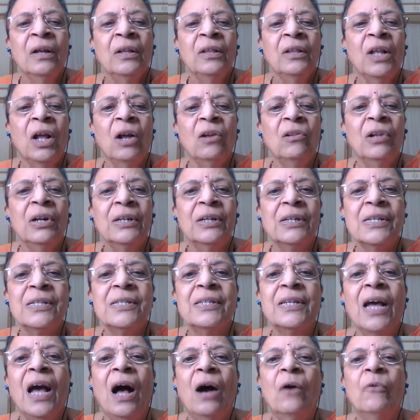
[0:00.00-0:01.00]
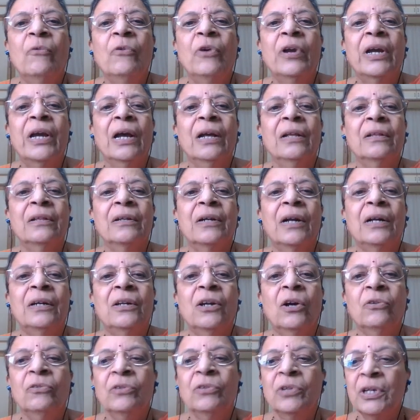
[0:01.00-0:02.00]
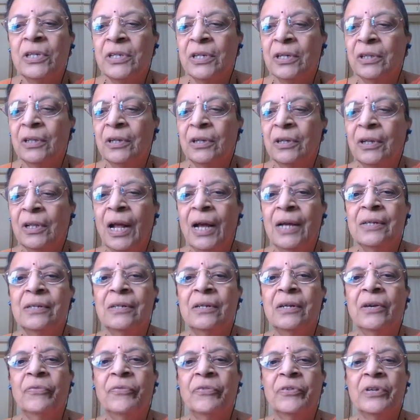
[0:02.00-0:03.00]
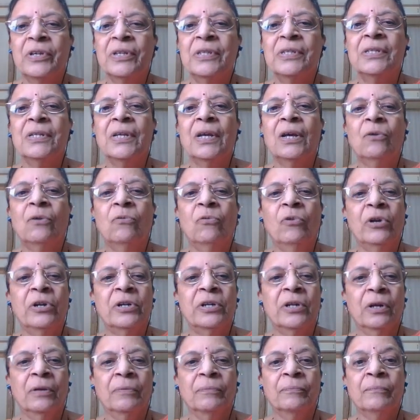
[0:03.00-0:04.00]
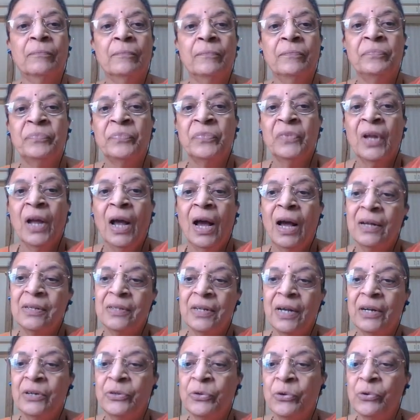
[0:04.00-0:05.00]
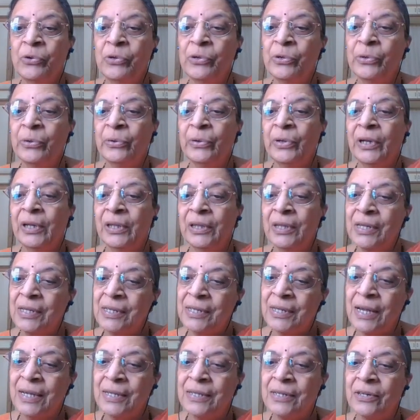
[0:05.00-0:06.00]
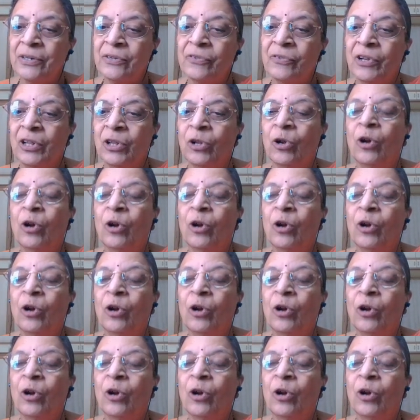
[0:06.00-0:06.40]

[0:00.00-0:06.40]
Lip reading: Now let us see how we can write down the generalized difference equation. As I told you, in this case it will